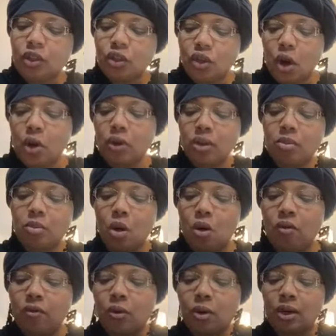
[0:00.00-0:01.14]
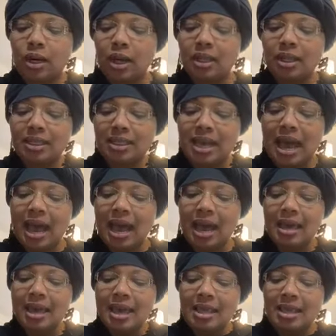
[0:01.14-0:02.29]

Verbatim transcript: turn them over on the other side,